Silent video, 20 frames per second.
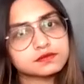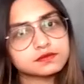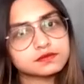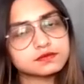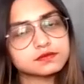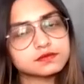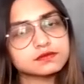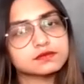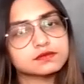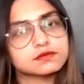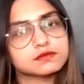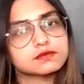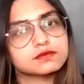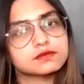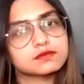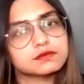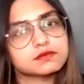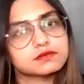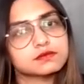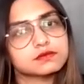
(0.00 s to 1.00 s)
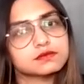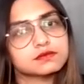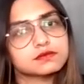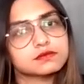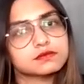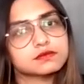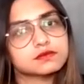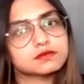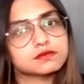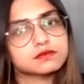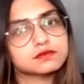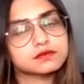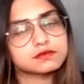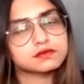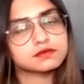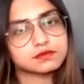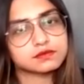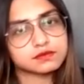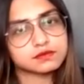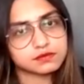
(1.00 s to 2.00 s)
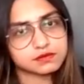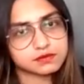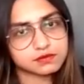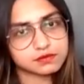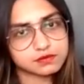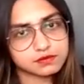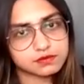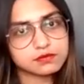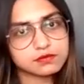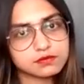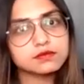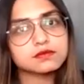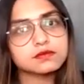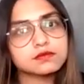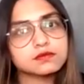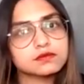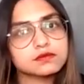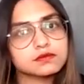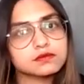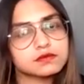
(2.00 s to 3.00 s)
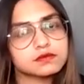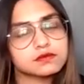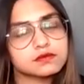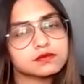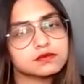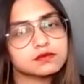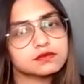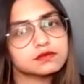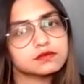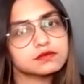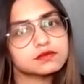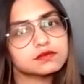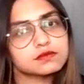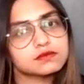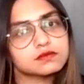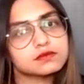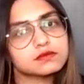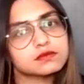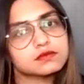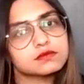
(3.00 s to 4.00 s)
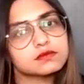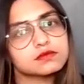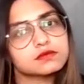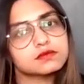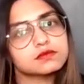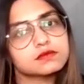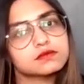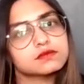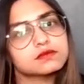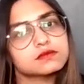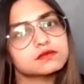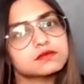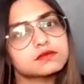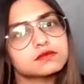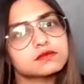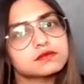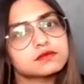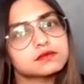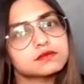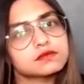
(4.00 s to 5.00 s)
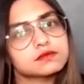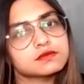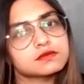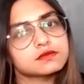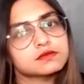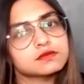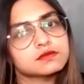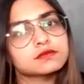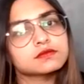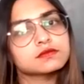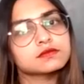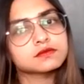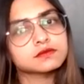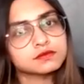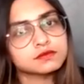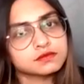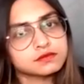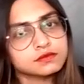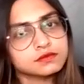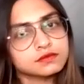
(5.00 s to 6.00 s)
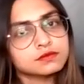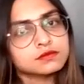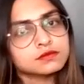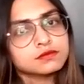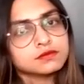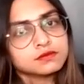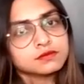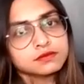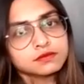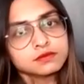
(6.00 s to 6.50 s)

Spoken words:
(silent)